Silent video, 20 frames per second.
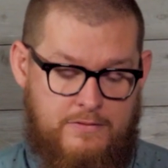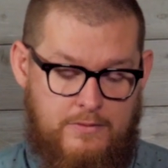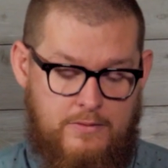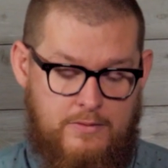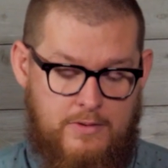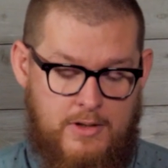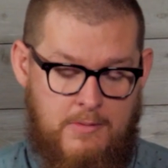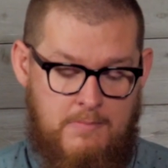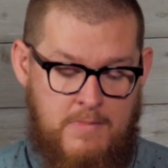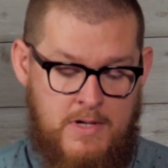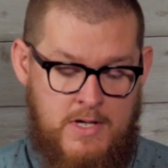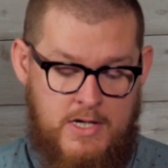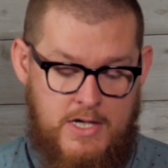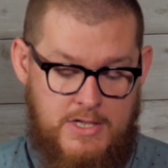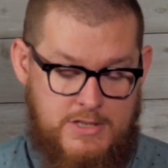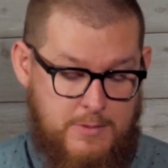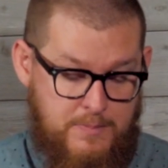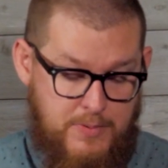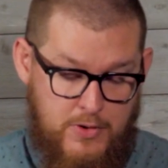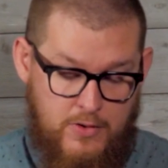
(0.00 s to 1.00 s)
to Him.
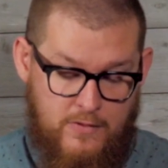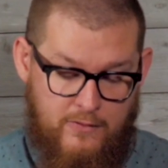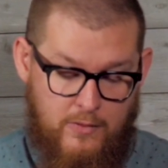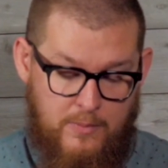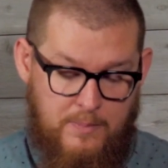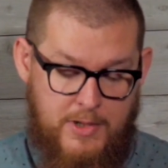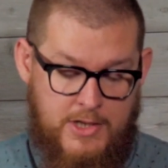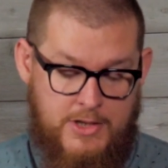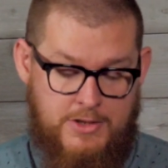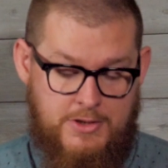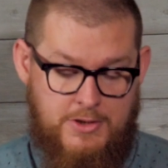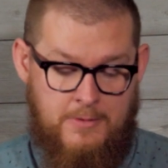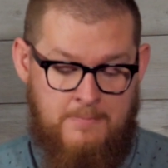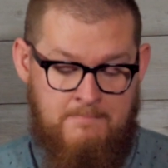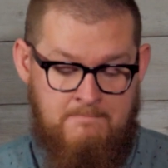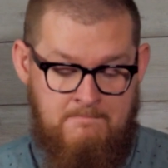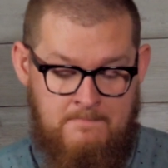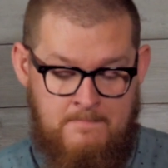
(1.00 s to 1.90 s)
It's a beautiful picture.